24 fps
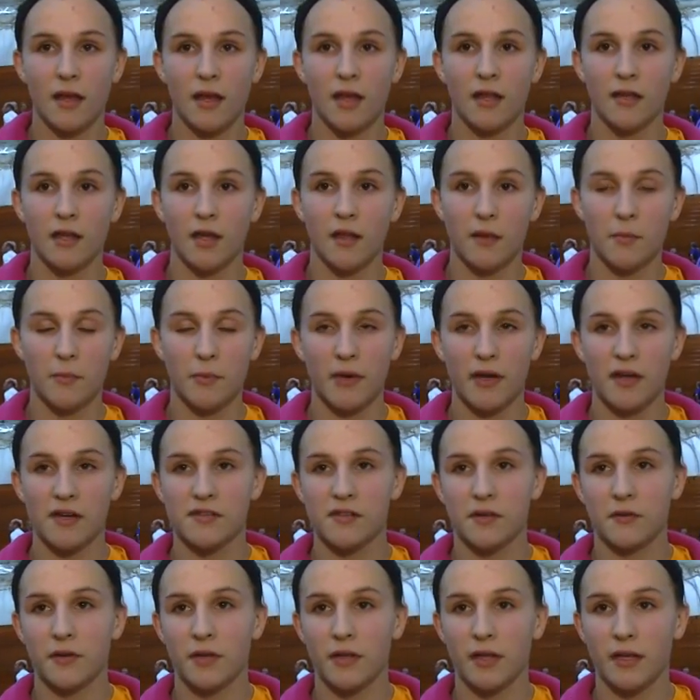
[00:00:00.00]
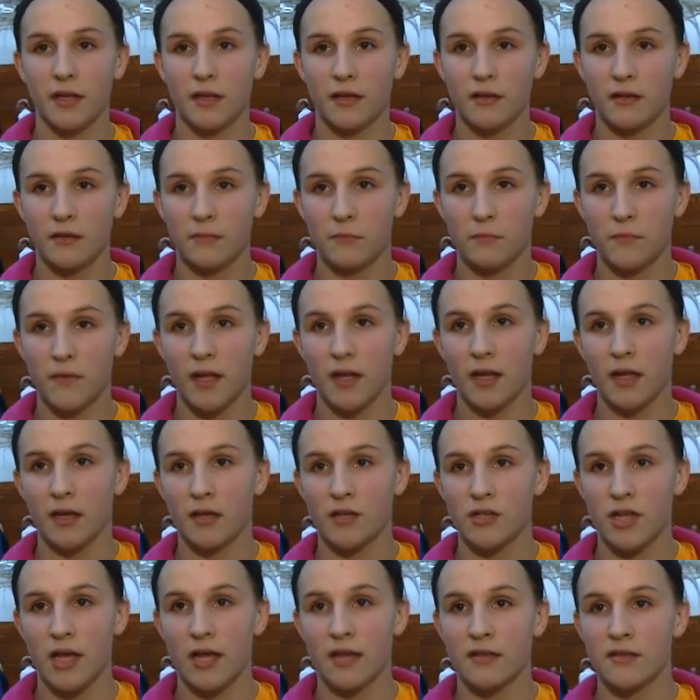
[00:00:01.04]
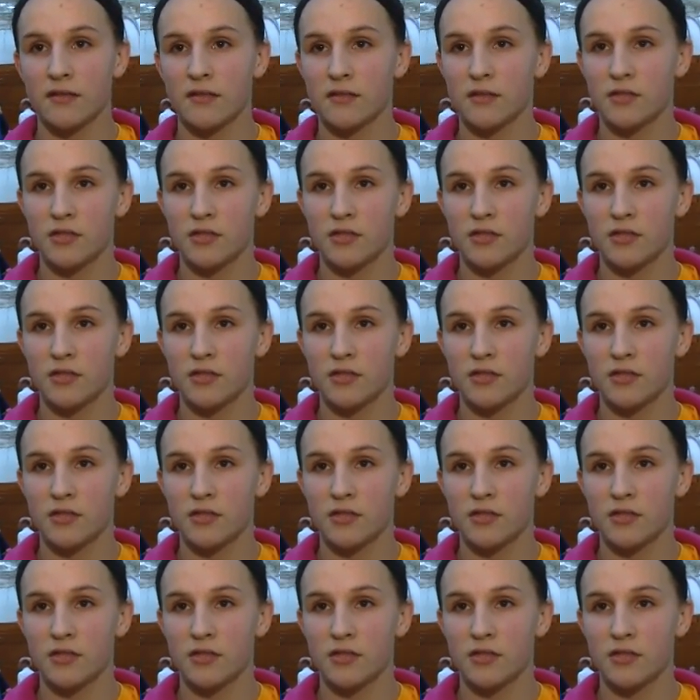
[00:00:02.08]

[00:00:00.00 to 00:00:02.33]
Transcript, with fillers: and the other players are really getting a chance